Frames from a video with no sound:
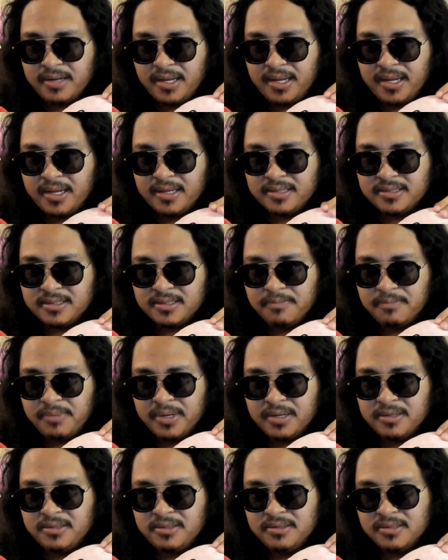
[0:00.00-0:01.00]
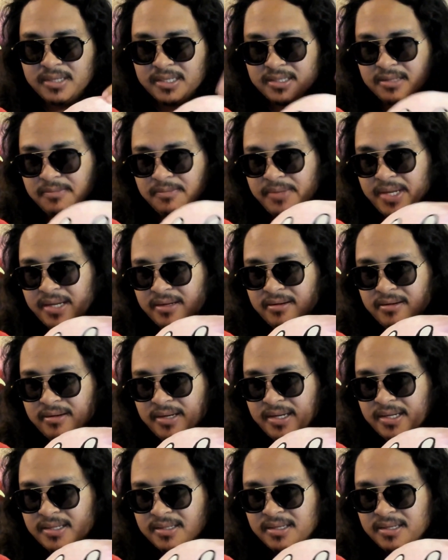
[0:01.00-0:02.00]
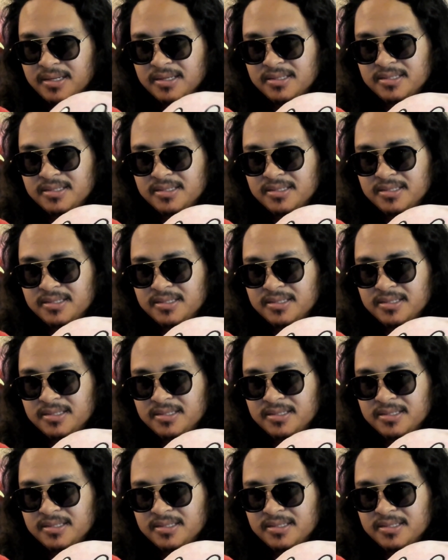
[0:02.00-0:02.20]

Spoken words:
hands compared to like the back of your hand.